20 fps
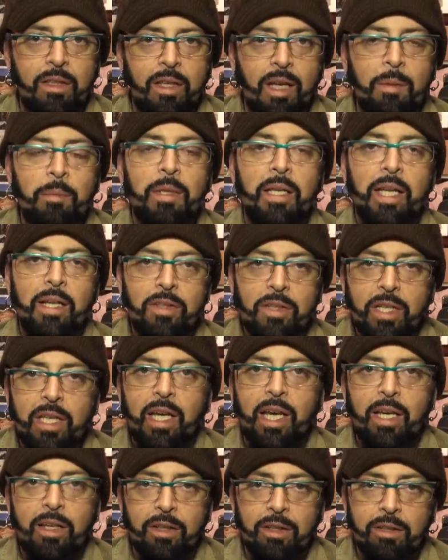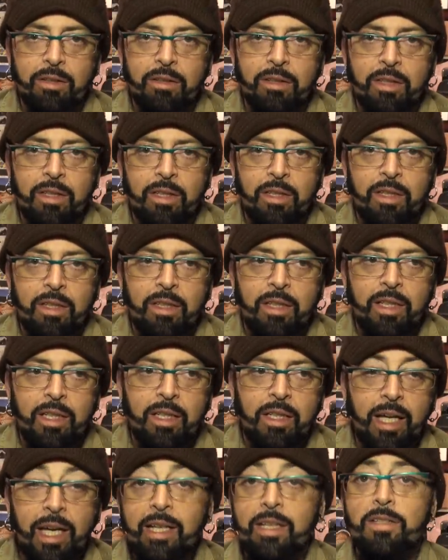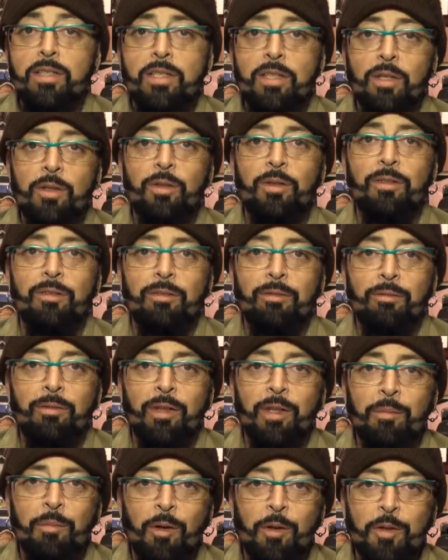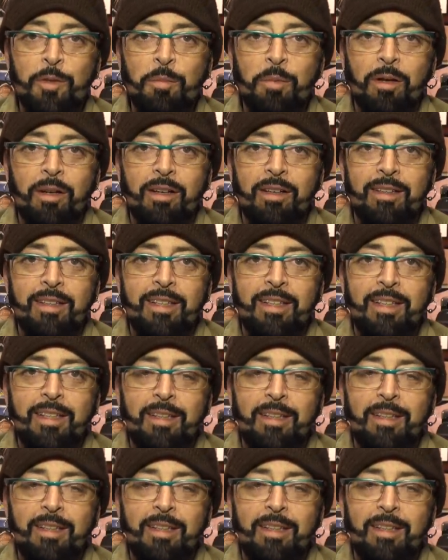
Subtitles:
I'm an educator and a student for the most part,